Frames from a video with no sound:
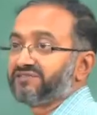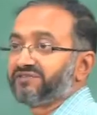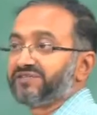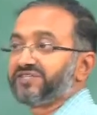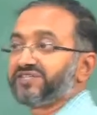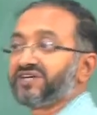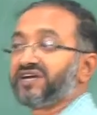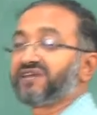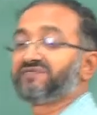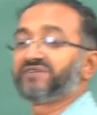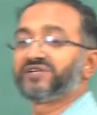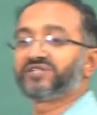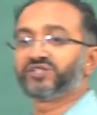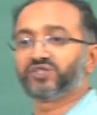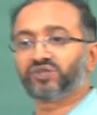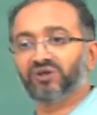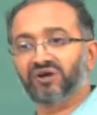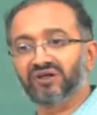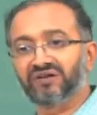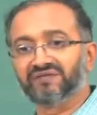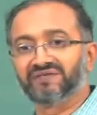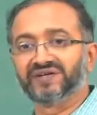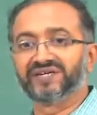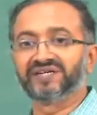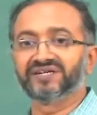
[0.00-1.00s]
which are with
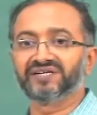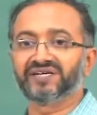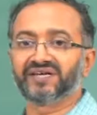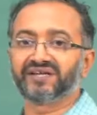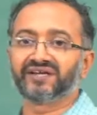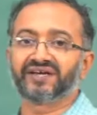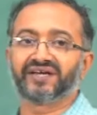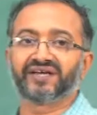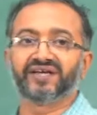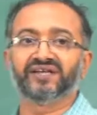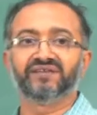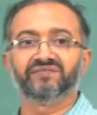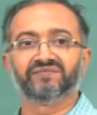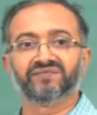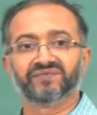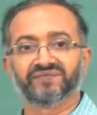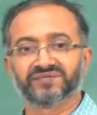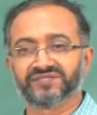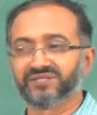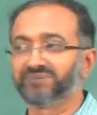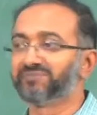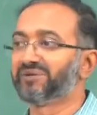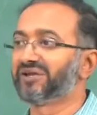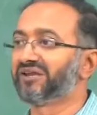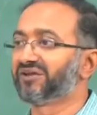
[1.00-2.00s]
solvent are again
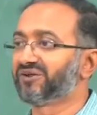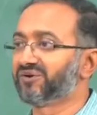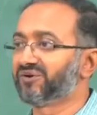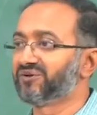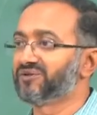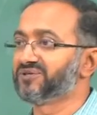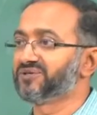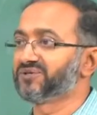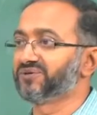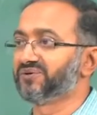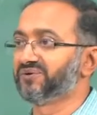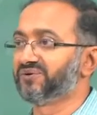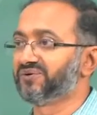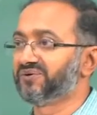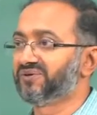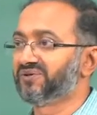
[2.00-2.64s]
similar also.